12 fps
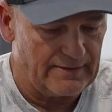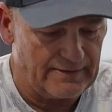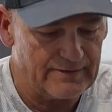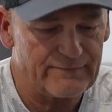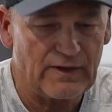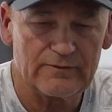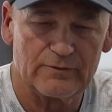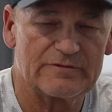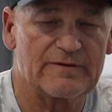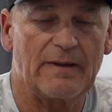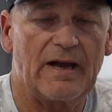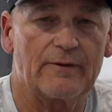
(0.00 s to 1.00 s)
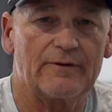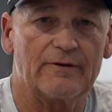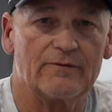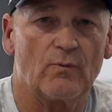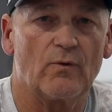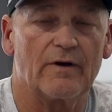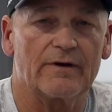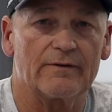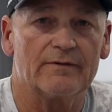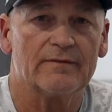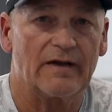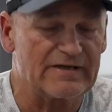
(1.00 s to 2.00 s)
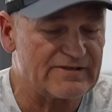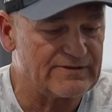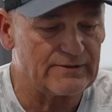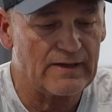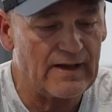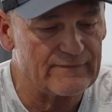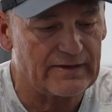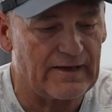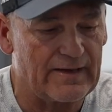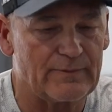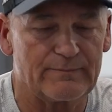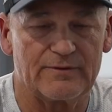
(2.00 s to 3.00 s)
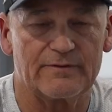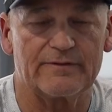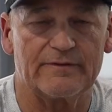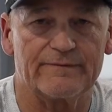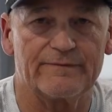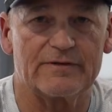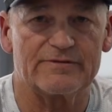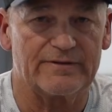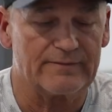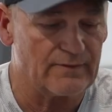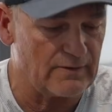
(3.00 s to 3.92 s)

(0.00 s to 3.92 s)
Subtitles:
If I lose a battery on the water, I still have the capability of fishing.